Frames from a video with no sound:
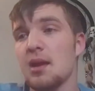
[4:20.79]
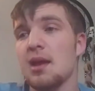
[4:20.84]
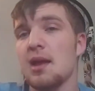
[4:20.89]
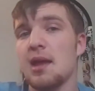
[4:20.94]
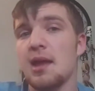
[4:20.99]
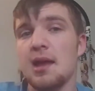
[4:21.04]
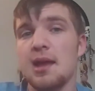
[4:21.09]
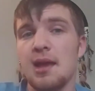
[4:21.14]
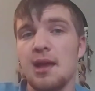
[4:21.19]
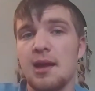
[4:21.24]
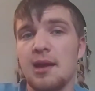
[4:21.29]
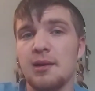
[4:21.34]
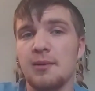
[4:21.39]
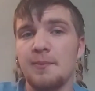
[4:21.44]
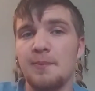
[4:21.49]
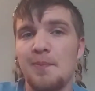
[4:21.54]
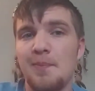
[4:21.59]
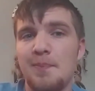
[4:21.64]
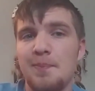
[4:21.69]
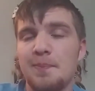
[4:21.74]
And
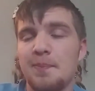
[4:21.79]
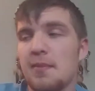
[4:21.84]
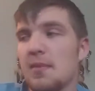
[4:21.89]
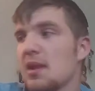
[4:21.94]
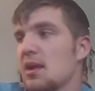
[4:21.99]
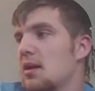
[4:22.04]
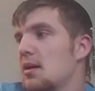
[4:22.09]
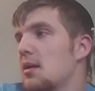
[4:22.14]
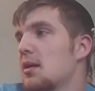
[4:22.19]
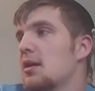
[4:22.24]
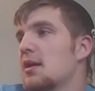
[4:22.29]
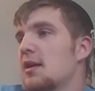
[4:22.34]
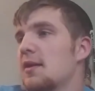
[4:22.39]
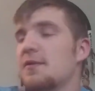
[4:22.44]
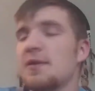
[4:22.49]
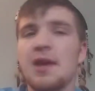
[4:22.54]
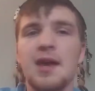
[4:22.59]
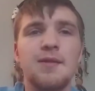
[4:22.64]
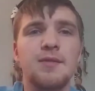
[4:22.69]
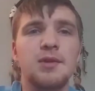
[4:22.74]
if
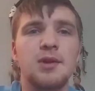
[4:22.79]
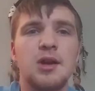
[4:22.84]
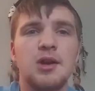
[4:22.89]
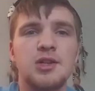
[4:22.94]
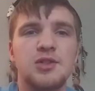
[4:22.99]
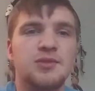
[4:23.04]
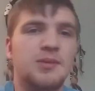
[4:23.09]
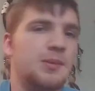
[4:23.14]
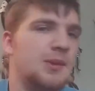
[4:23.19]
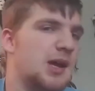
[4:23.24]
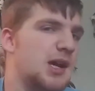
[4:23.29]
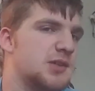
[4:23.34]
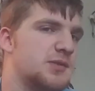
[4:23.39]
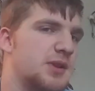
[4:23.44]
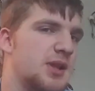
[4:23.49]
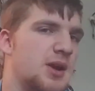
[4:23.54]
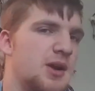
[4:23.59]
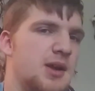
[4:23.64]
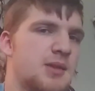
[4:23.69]
you haven't noticed from the last video,